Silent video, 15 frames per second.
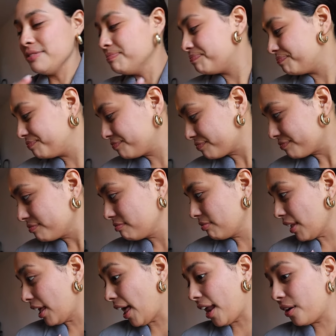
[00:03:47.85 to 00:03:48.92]

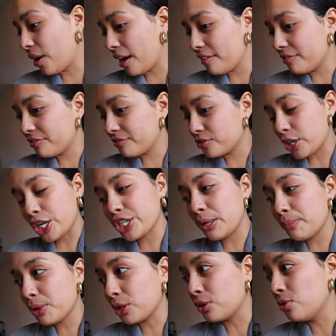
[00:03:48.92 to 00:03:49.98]
And I don't have dry
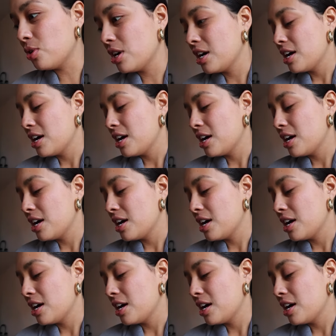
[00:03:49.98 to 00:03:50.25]
shampoo.